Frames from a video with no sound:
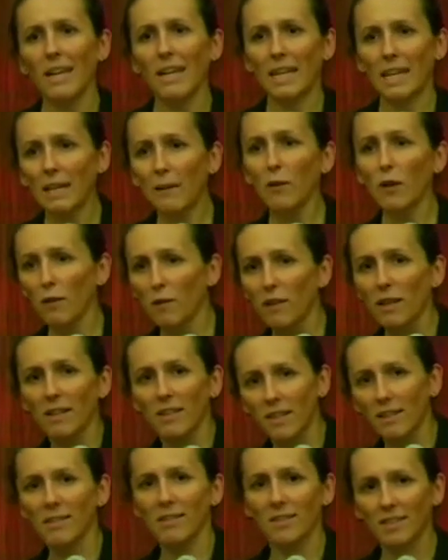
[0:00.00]
even if they
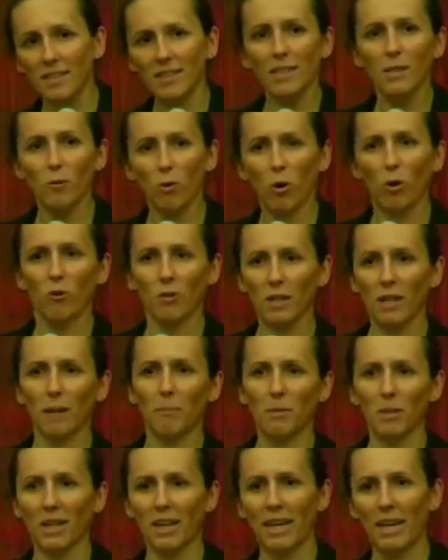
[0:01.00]
didn't see you holding
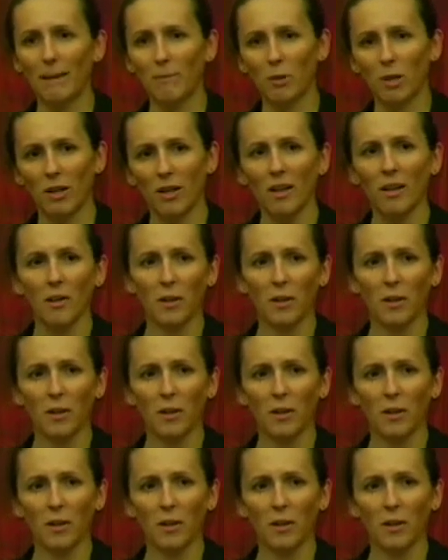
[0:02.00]
up the camera,